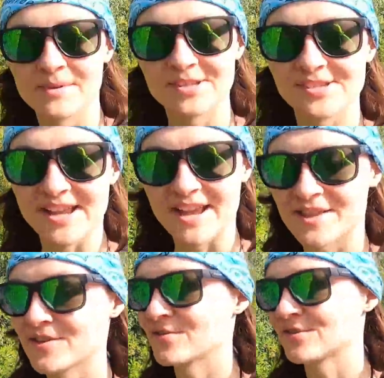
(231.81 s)
must say
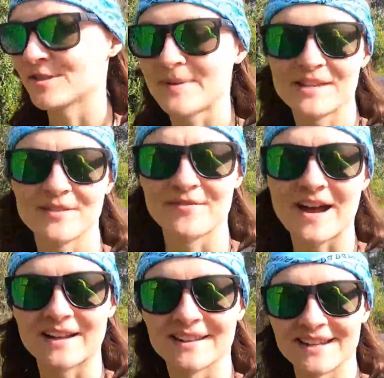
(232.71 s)
though, despite the
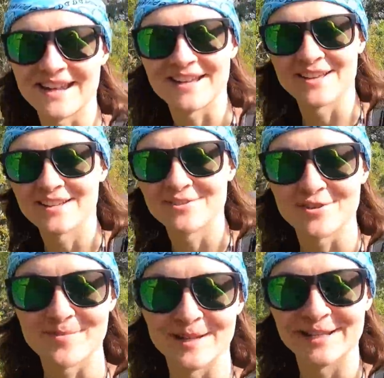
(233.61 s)
fact that I
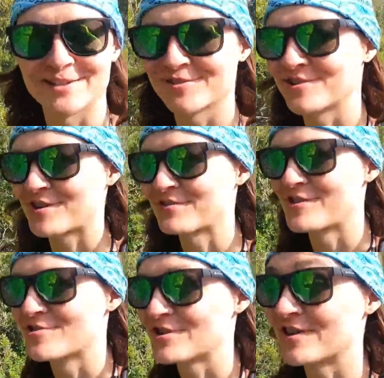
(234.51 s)
stupidly just took a
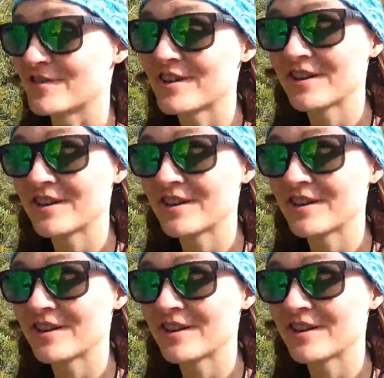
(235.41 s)
wrong turn